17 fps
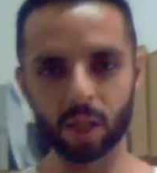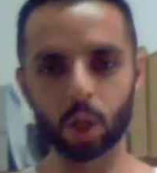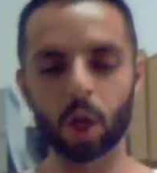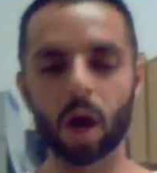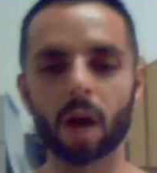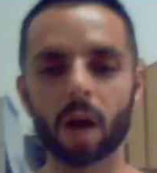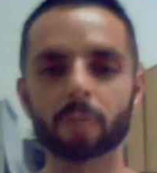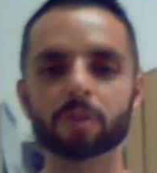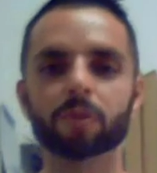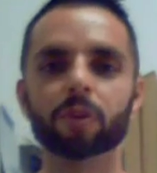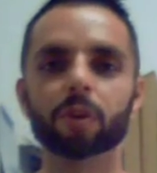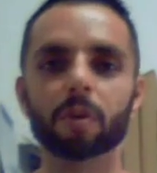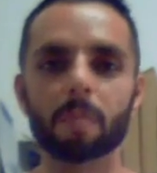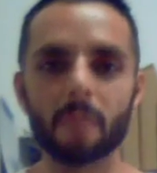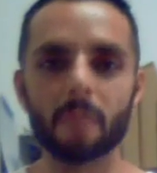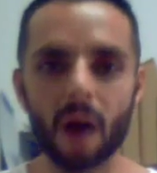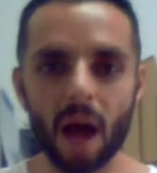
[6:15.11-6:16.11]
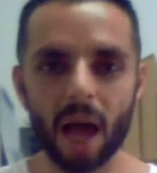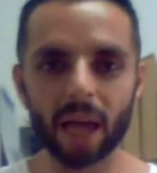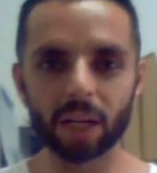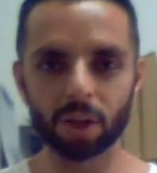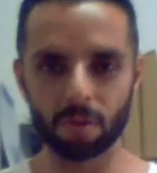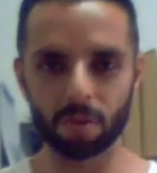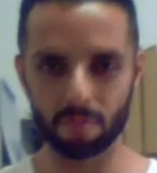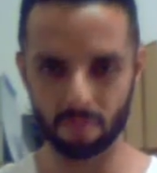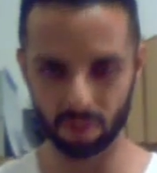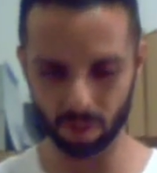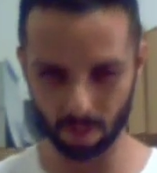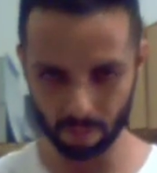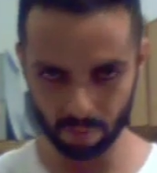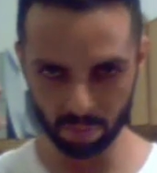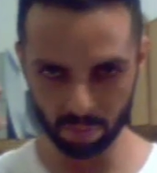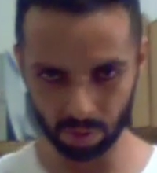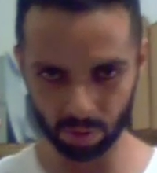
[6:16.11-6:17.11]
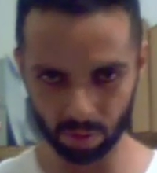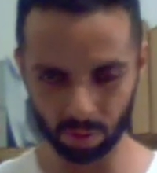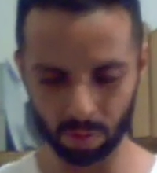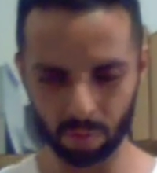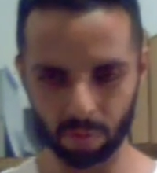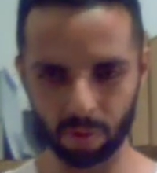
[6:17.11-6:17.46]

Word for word: carbs for your mind, your